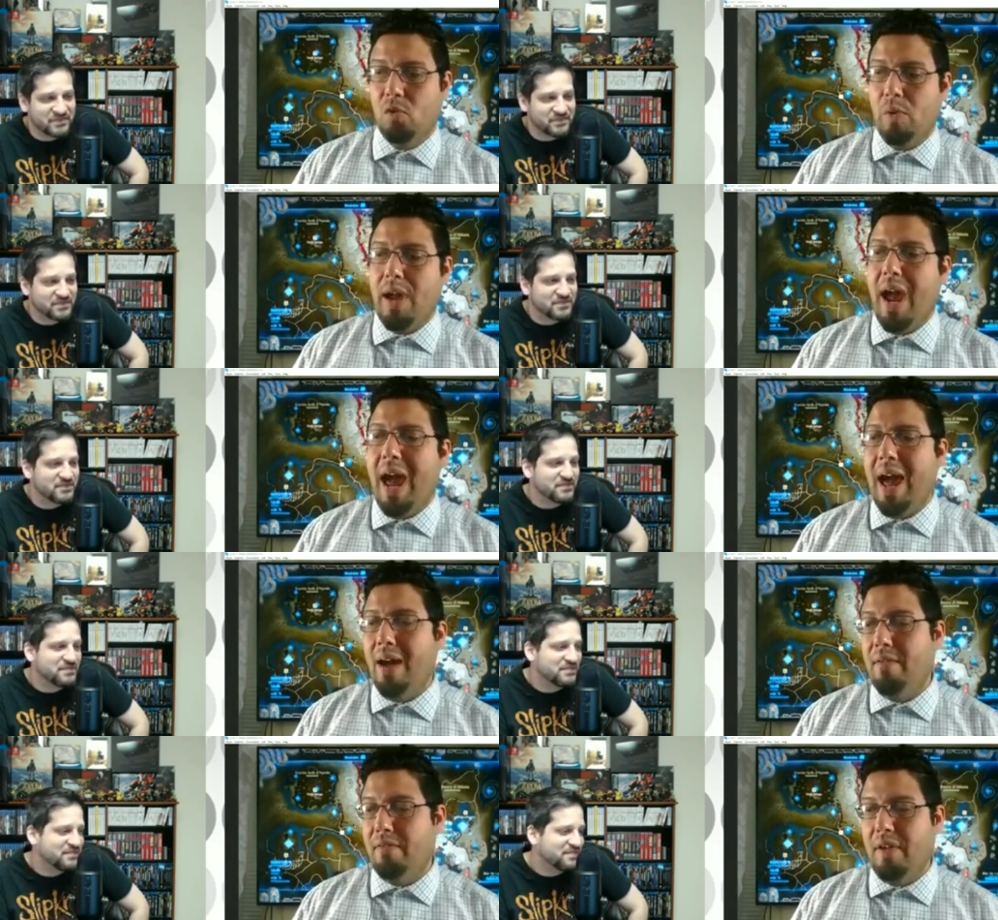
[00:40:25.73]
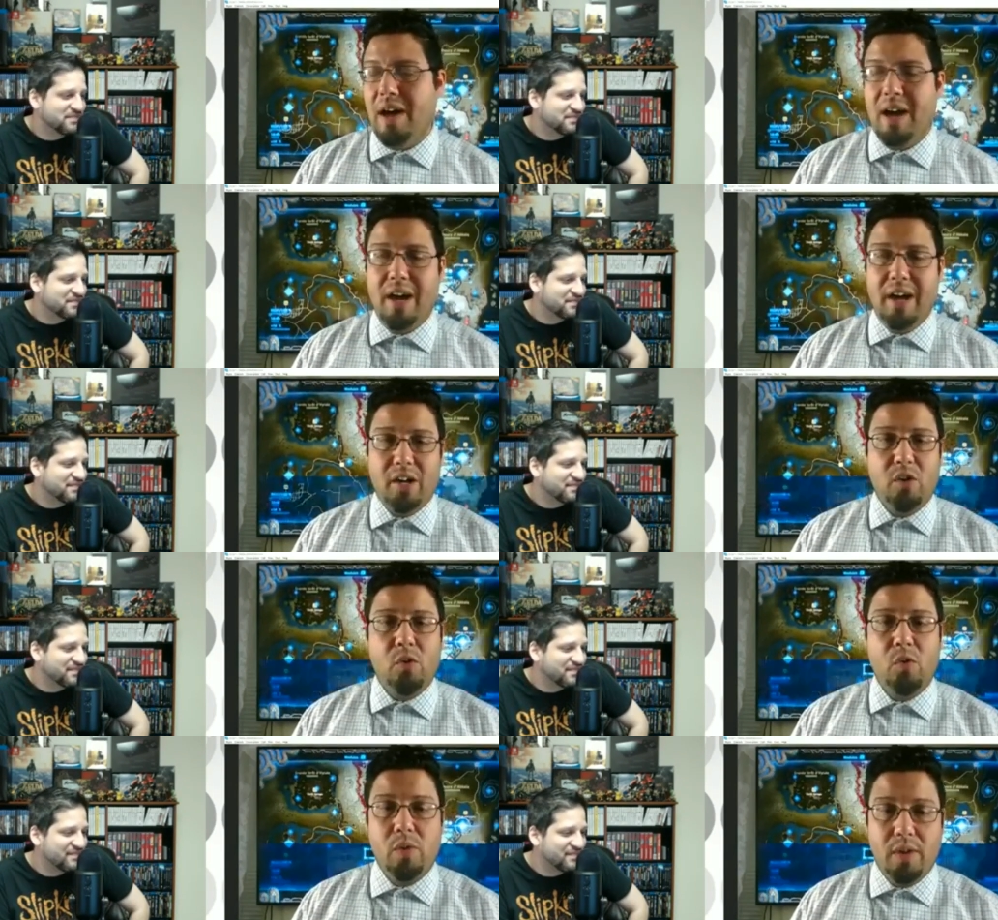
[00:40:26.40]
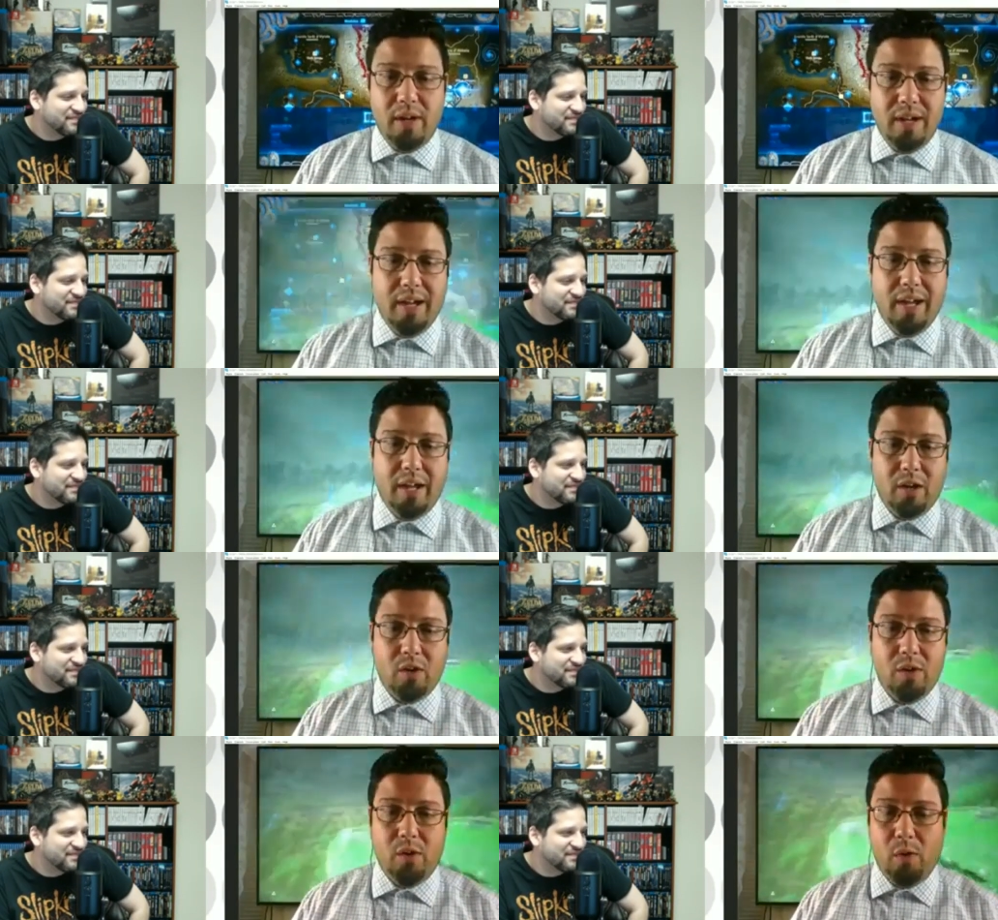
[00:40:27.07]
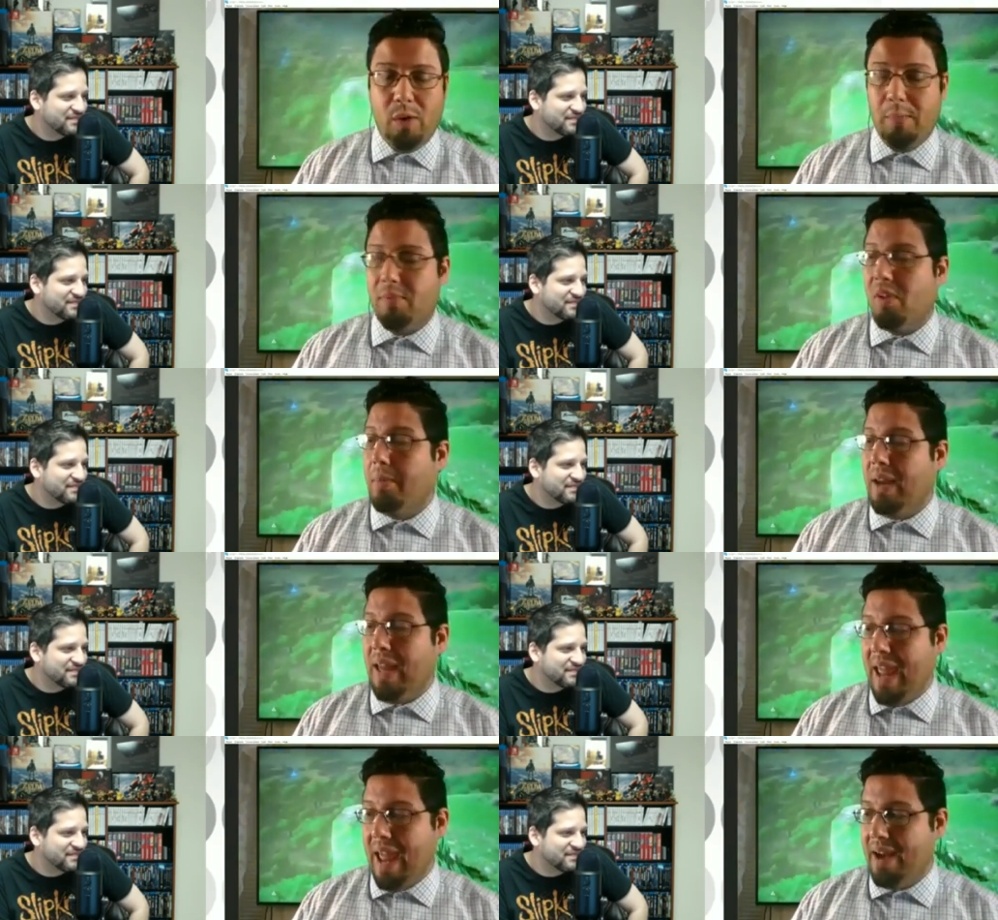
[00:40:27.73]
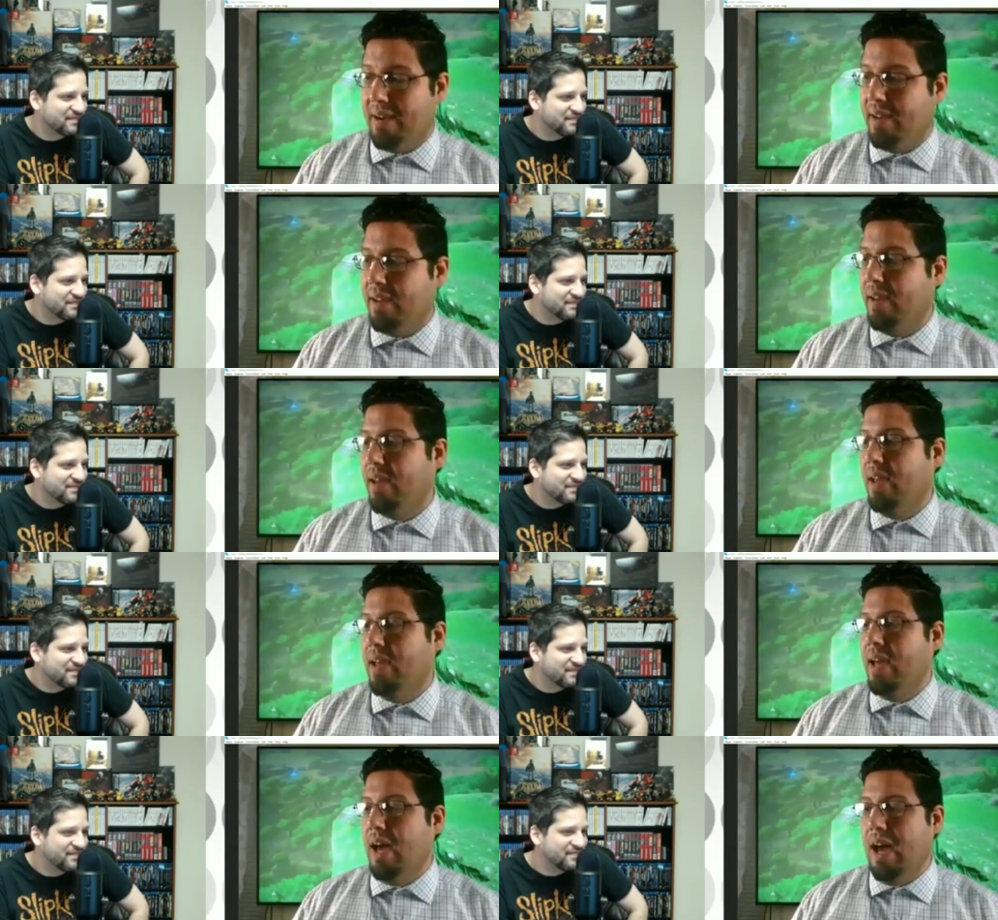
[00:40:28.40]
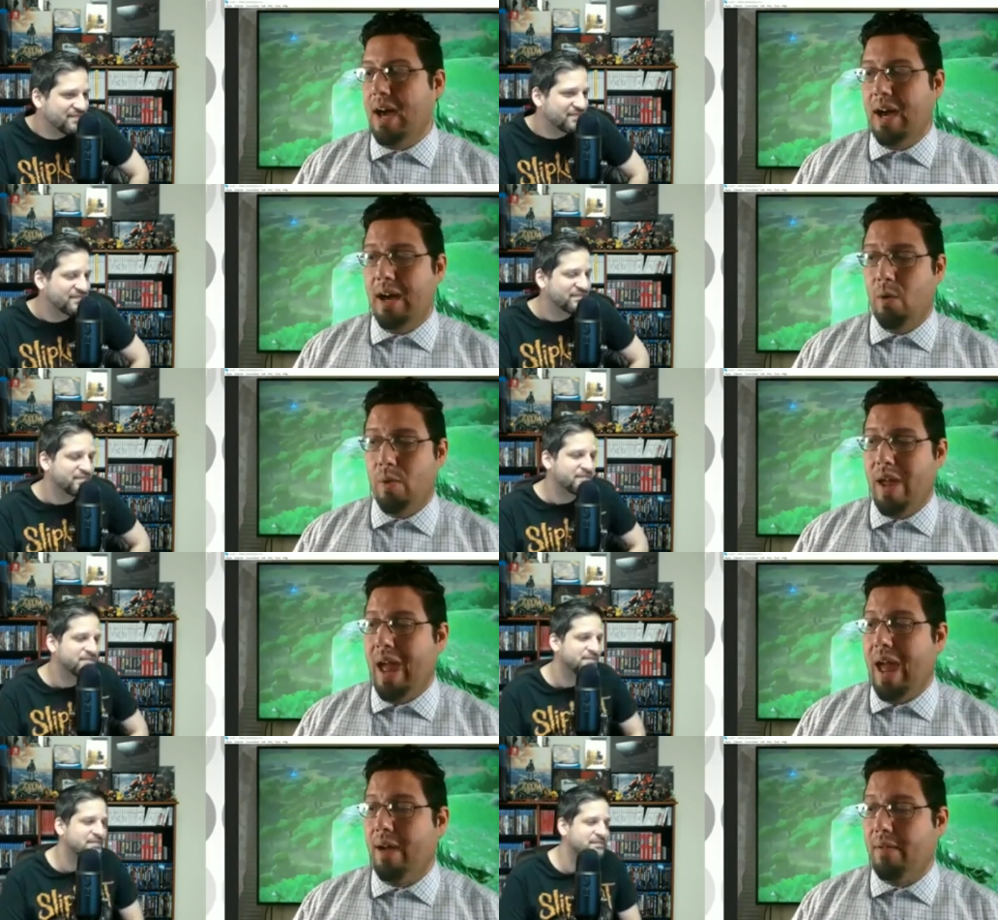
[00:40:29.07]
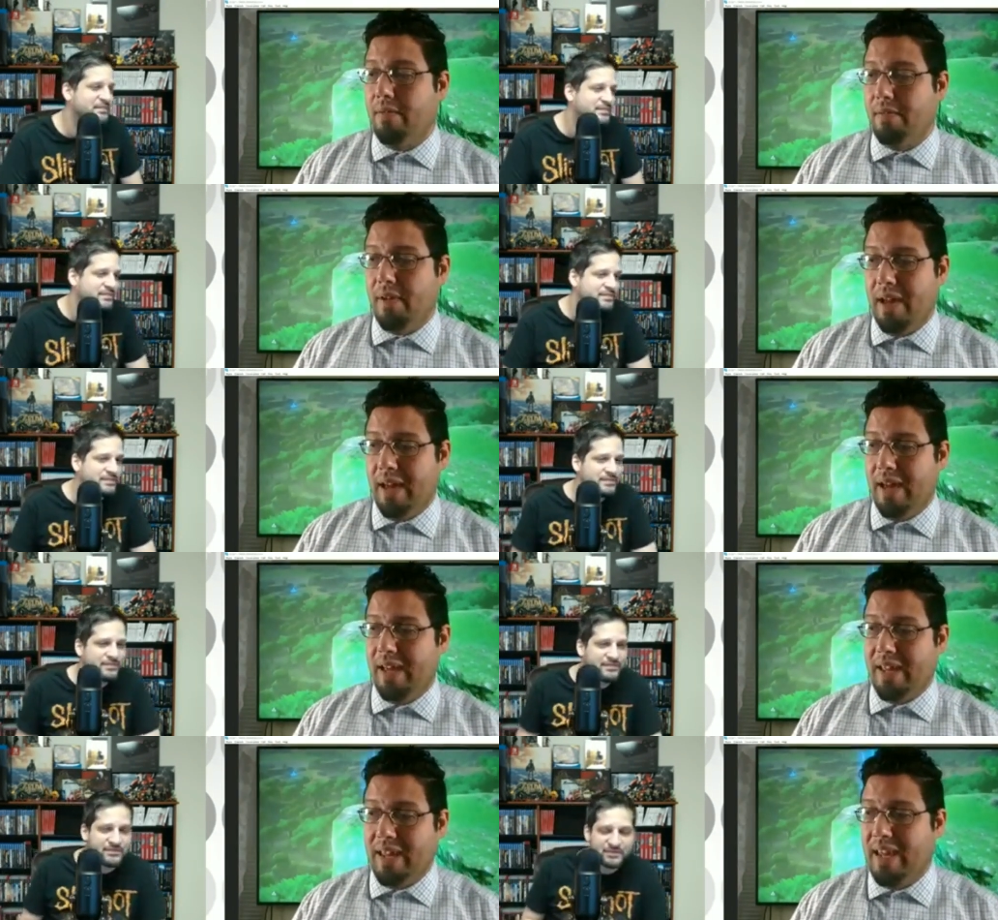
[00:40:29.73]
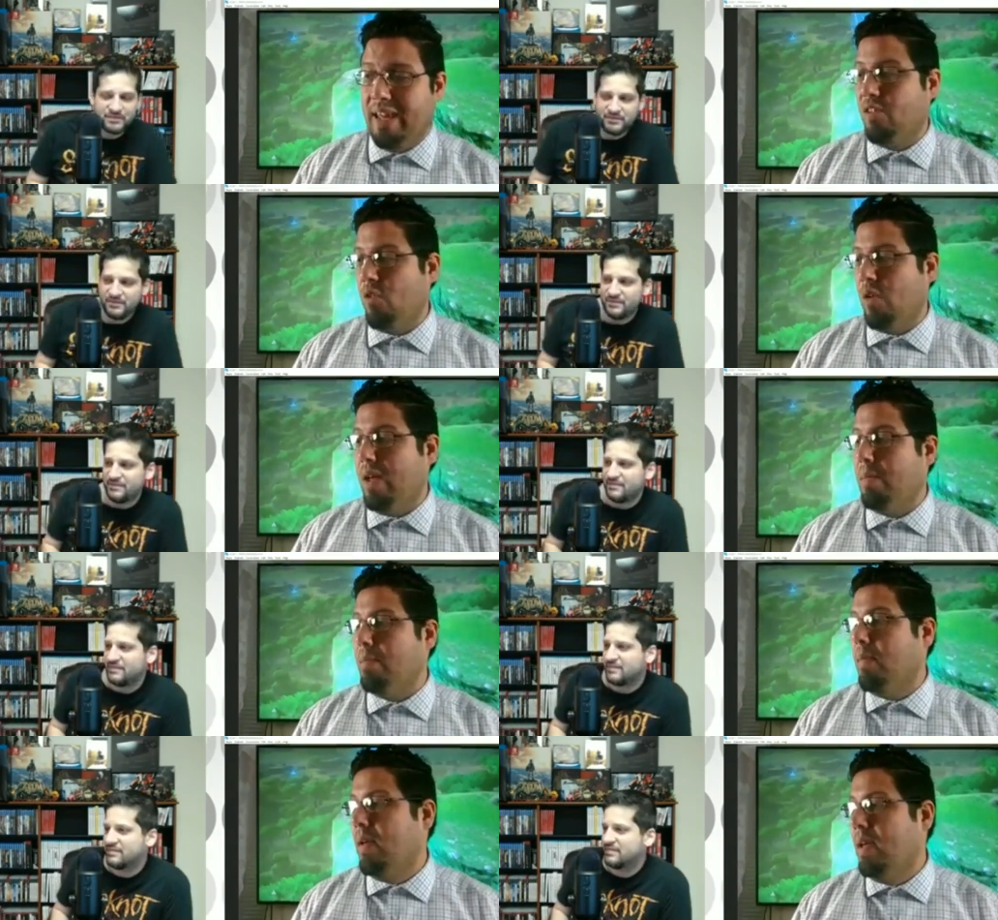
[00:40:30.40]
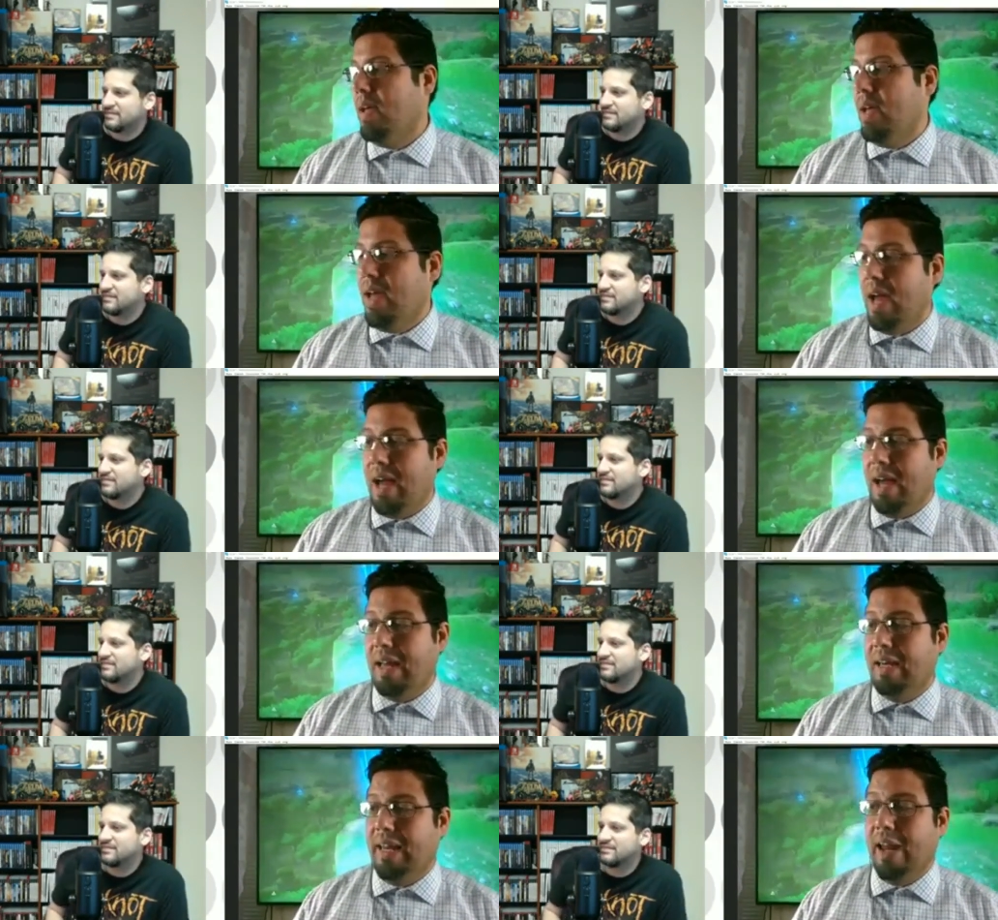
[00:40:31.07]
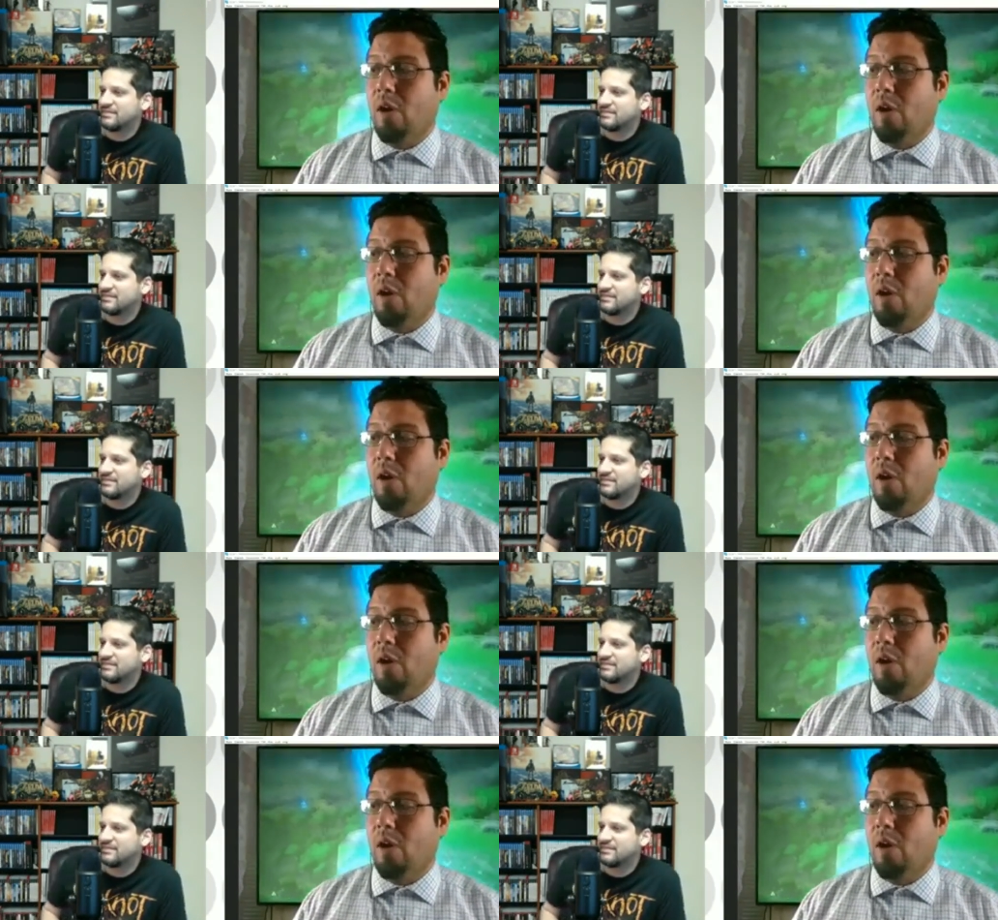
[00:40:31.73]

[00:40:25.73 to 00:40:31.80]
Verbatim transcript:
Speaker 1: so we have uh, uh, Crimson Land. Uh, we have uh, Kid Trip, uh,